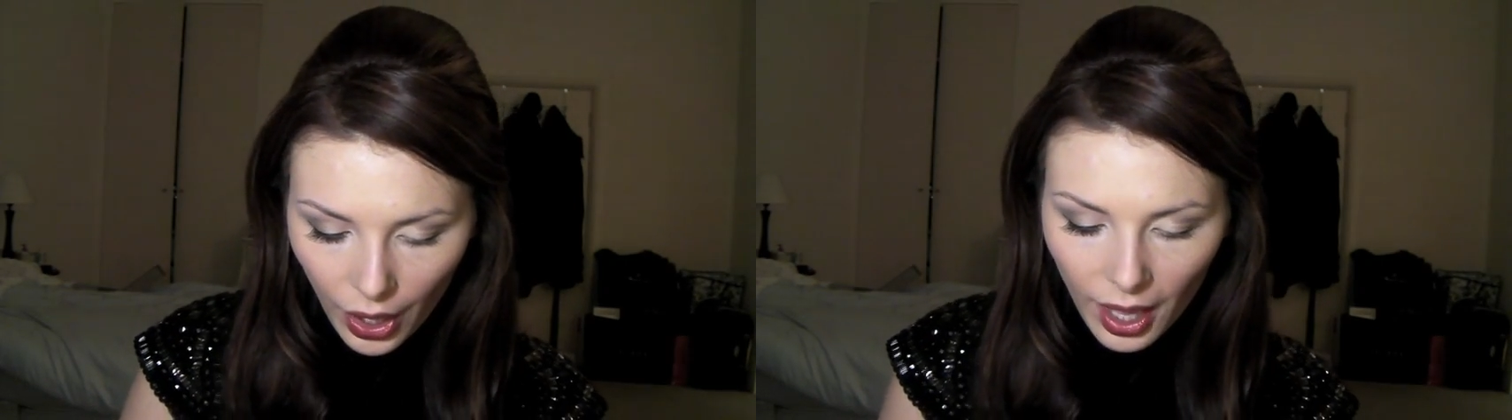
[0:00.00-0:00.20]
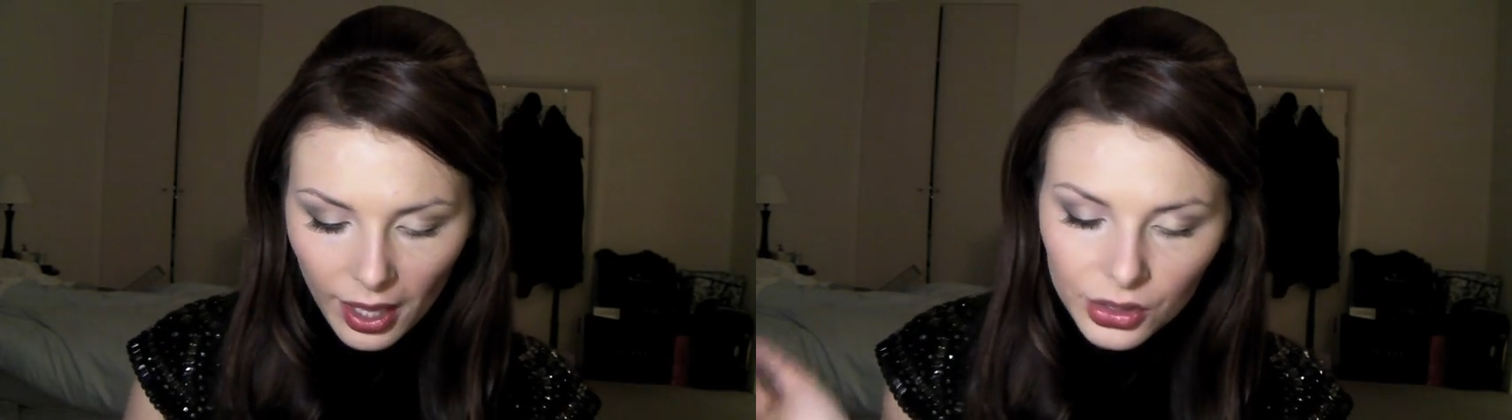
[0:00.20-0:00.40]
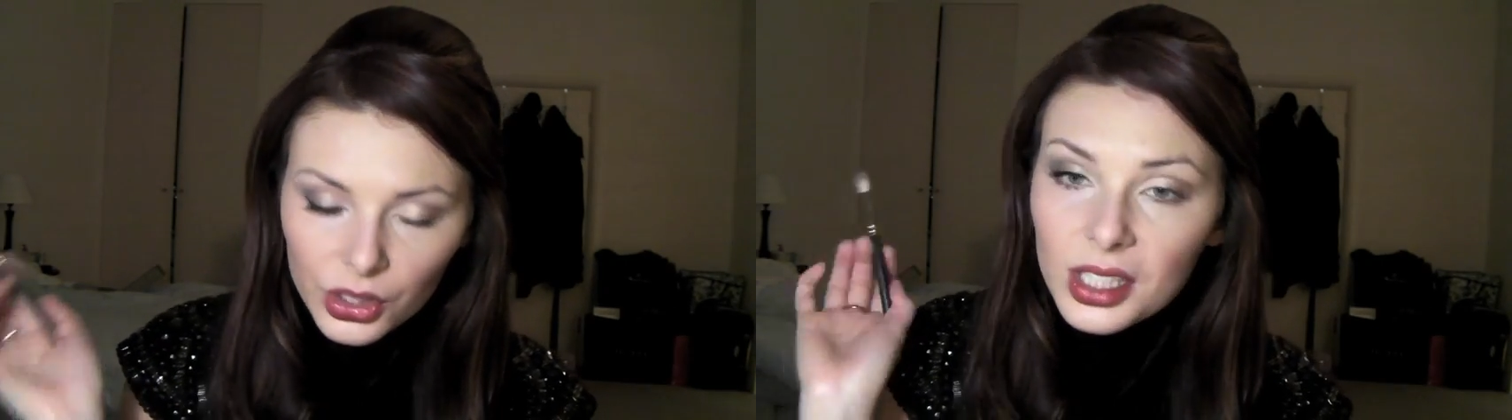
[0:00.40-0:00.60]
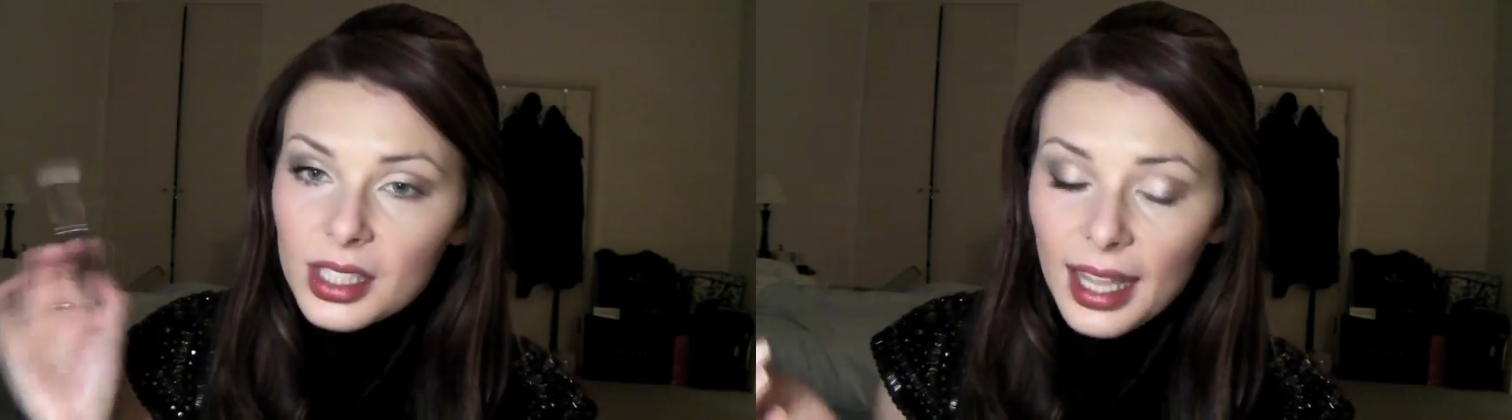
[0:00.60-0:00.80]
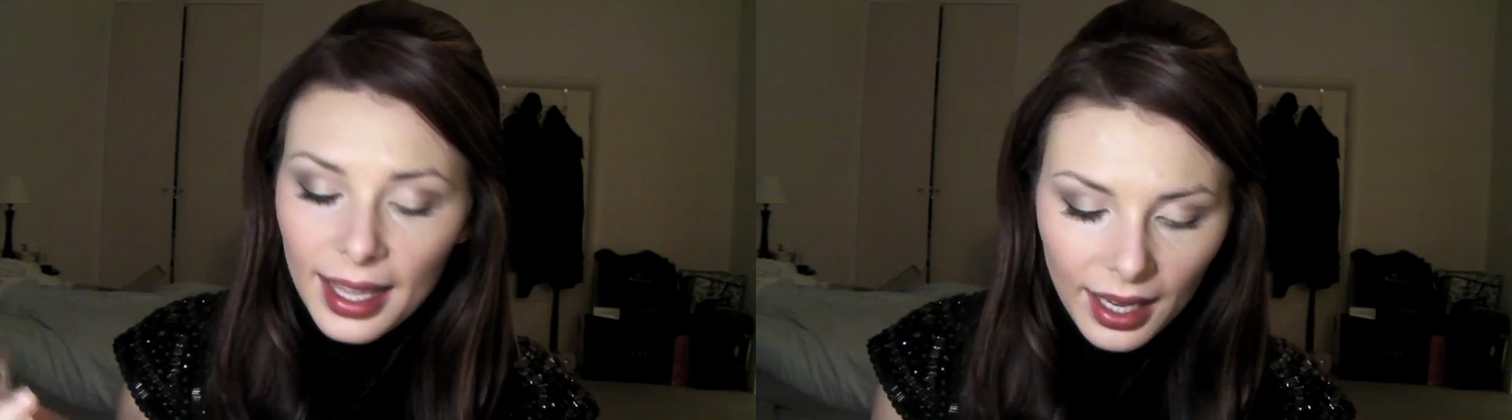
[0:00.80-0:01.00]
And you can
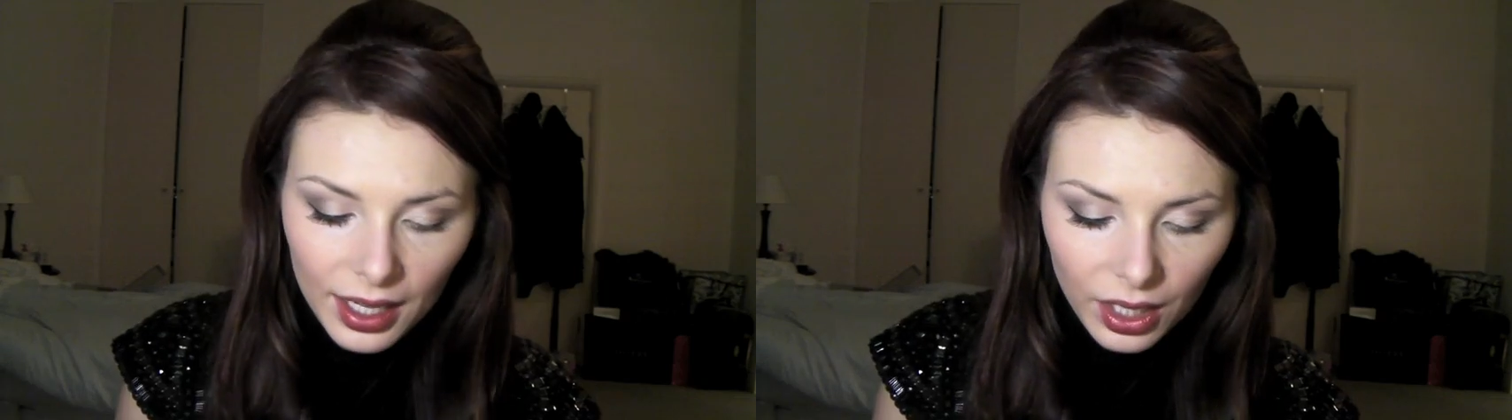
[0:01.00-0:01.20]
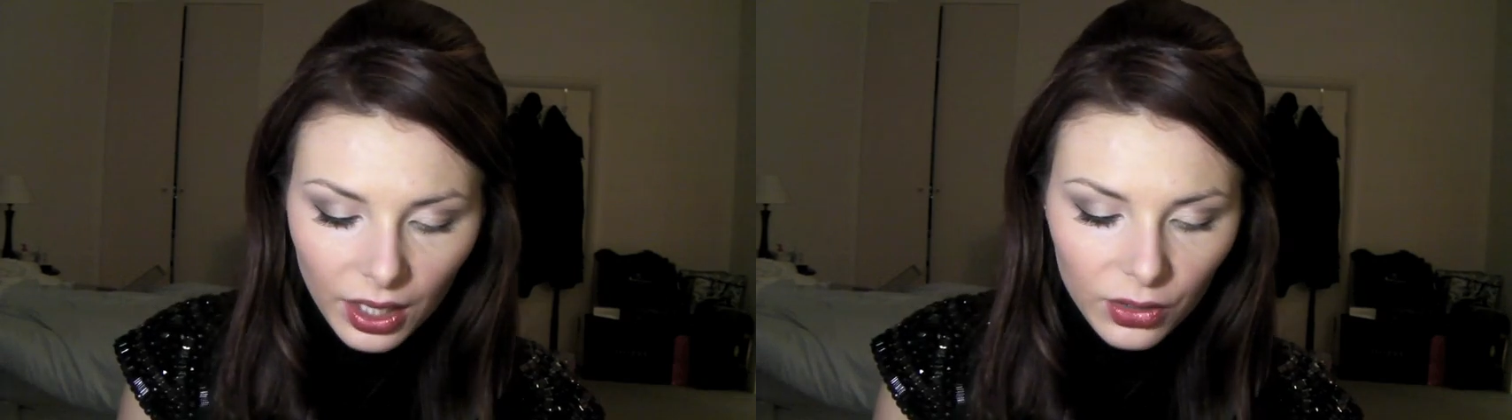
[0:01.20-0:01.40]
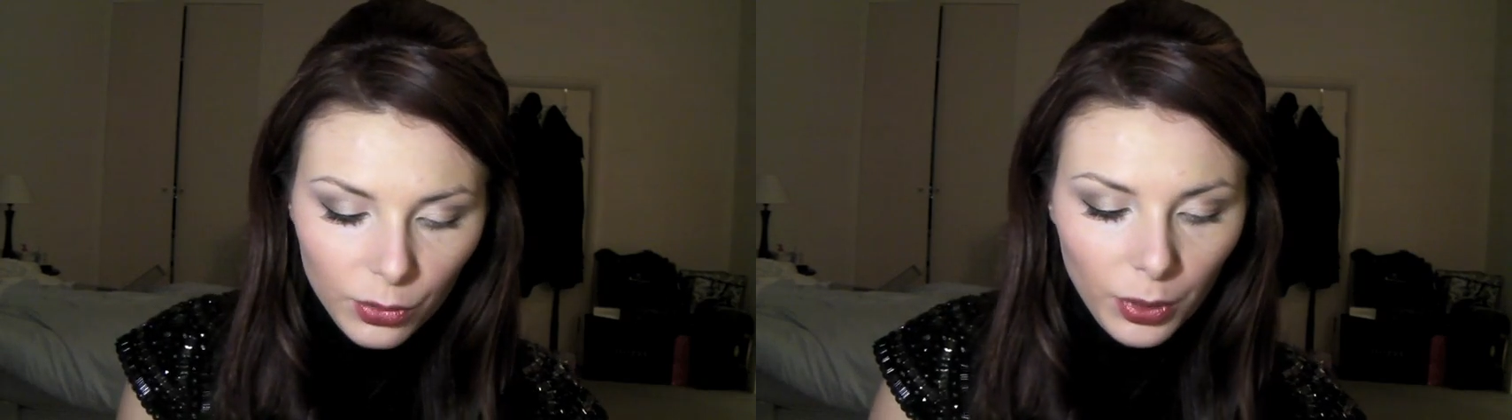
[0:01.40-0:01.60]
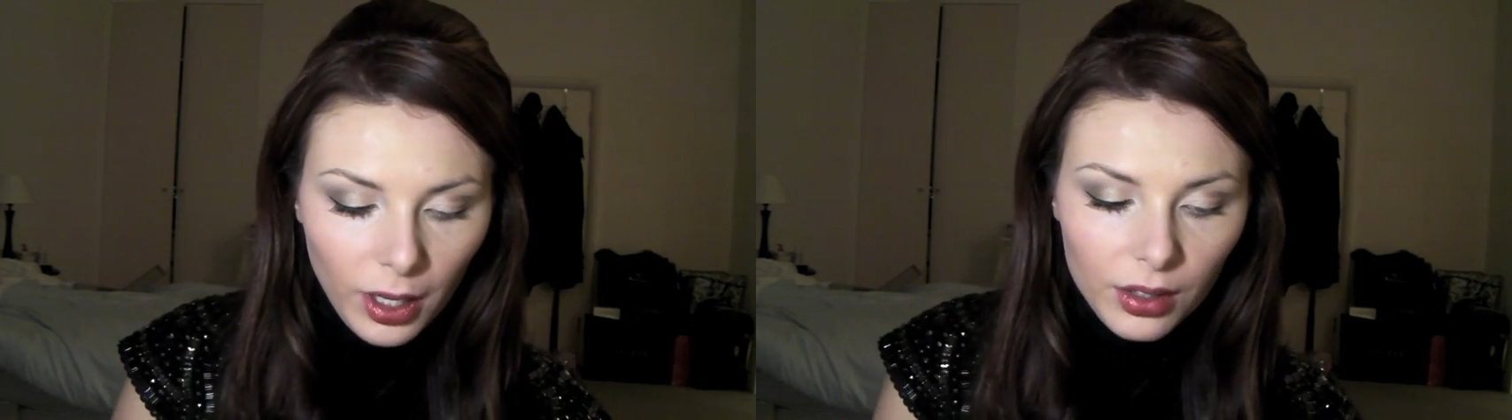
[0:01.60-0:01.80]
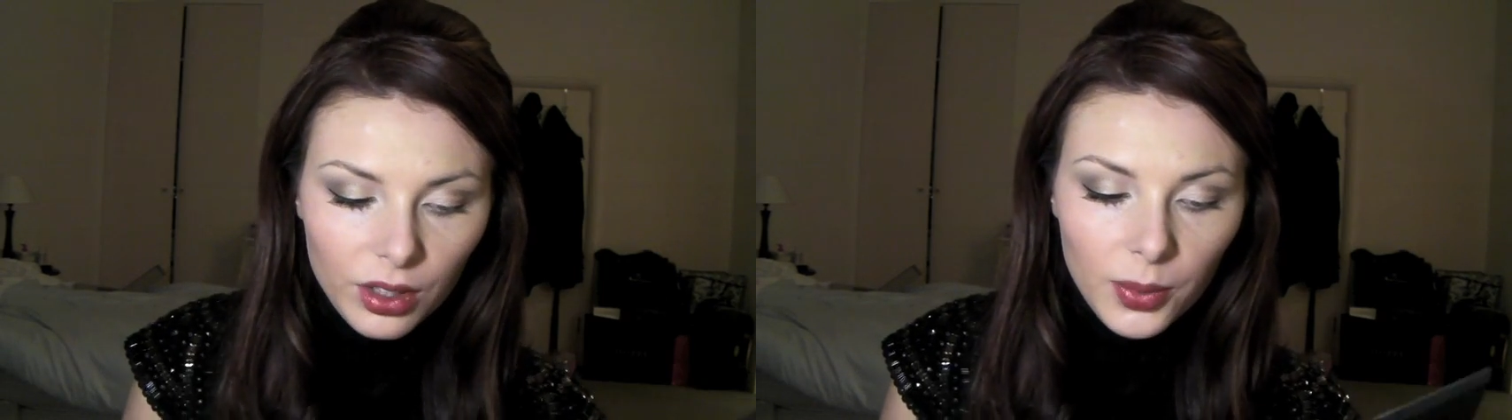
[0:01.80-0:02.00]
take any kind of brown.